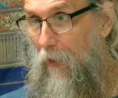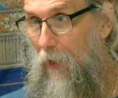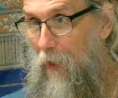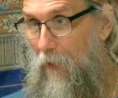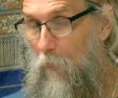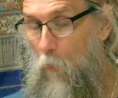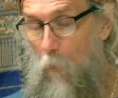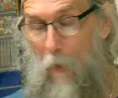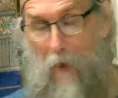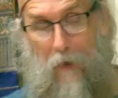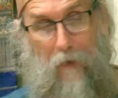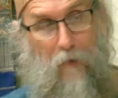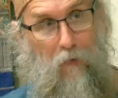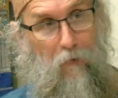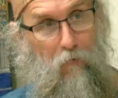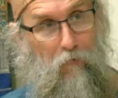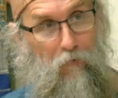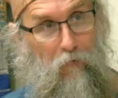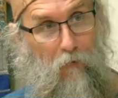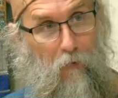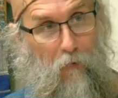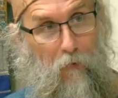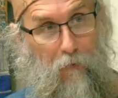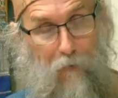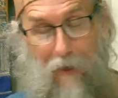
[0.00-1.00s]
lot of
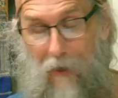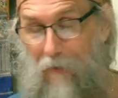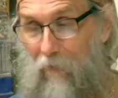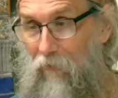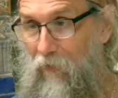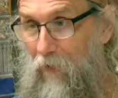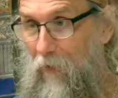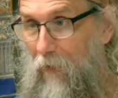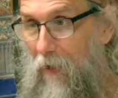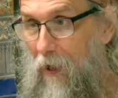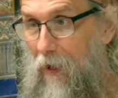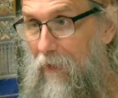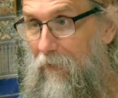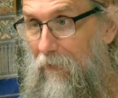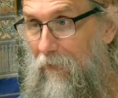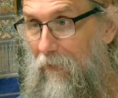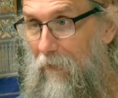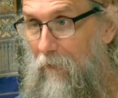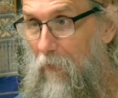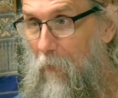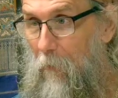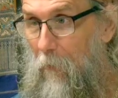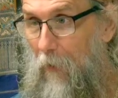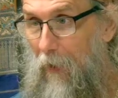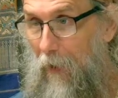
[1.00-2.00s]
weddings, lots and lots of
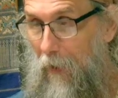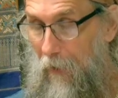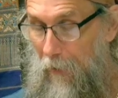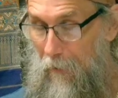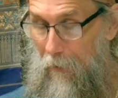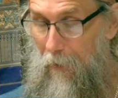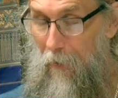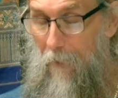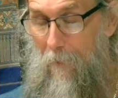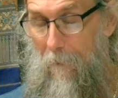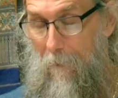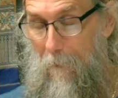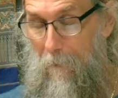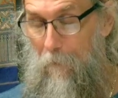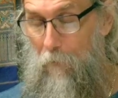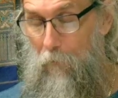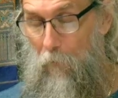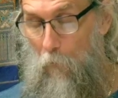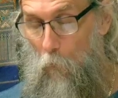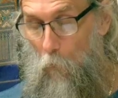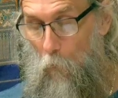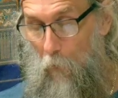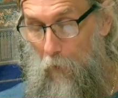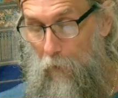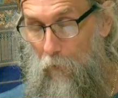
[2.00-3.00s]
them, and
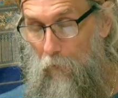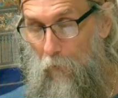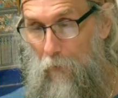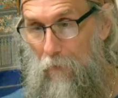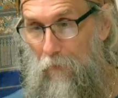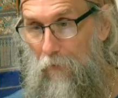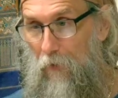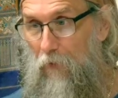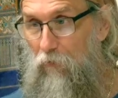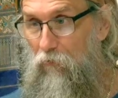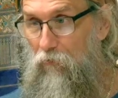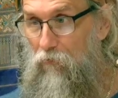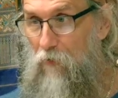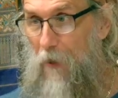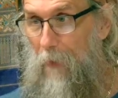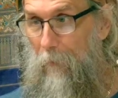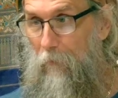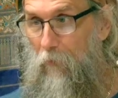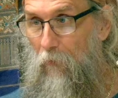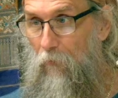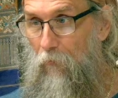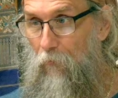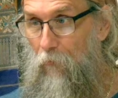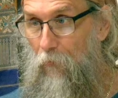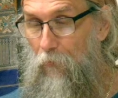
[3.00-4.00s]
1 Corinthians
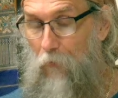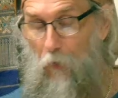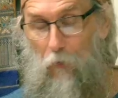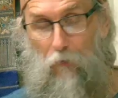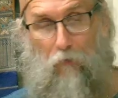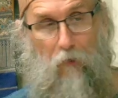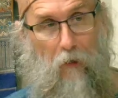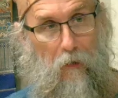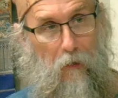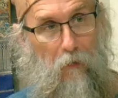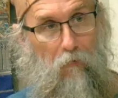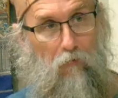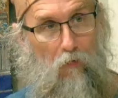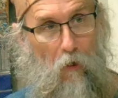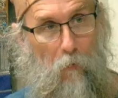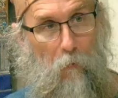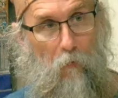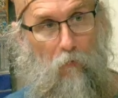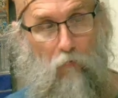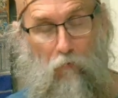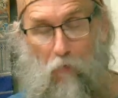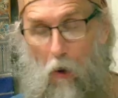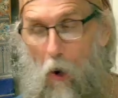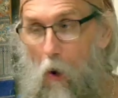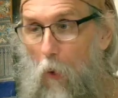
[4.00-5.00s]
chapter 13 is
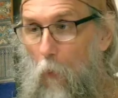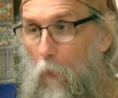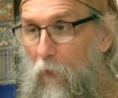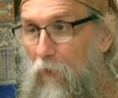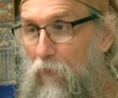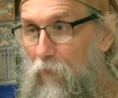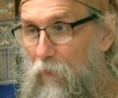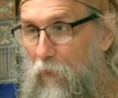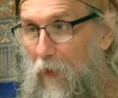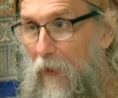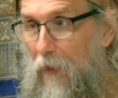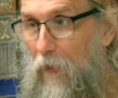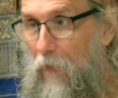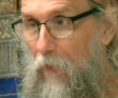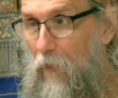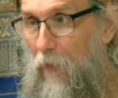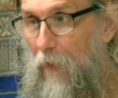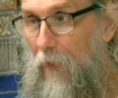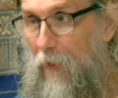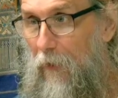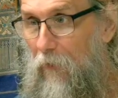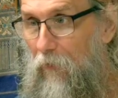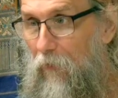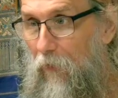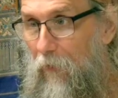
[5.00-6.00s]
almost always figured
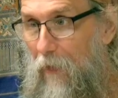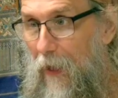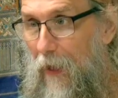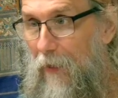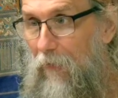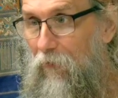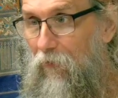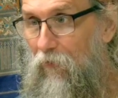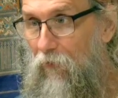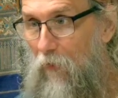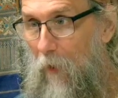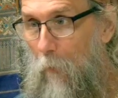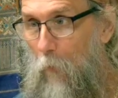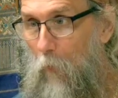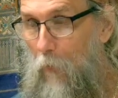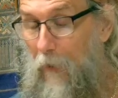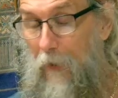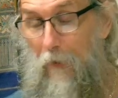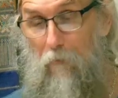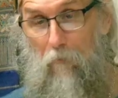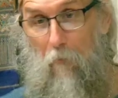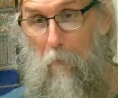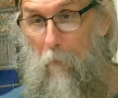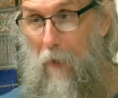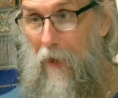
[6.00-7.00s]
into that somewhere.
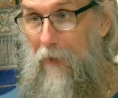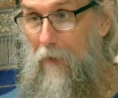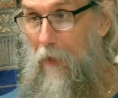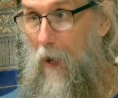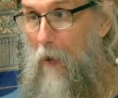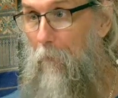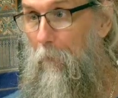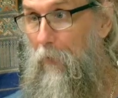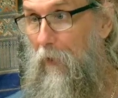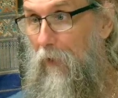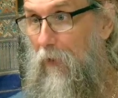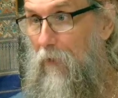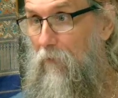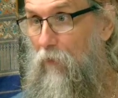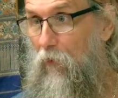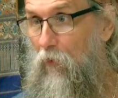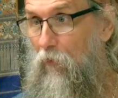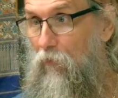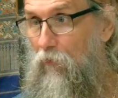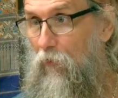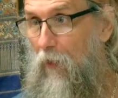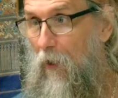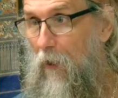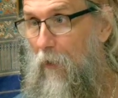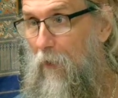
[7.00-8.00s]
Even by
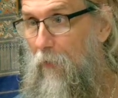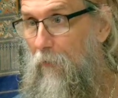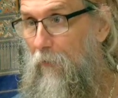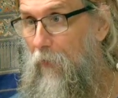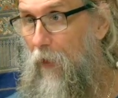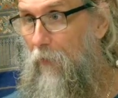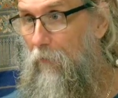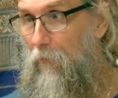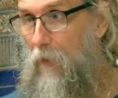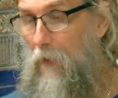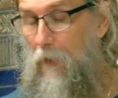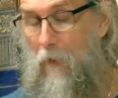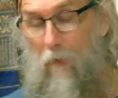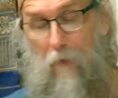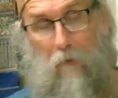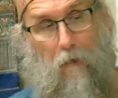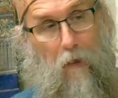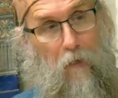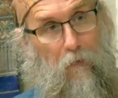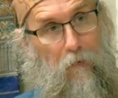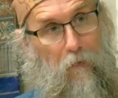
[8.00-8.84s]
non-believers, they read it and they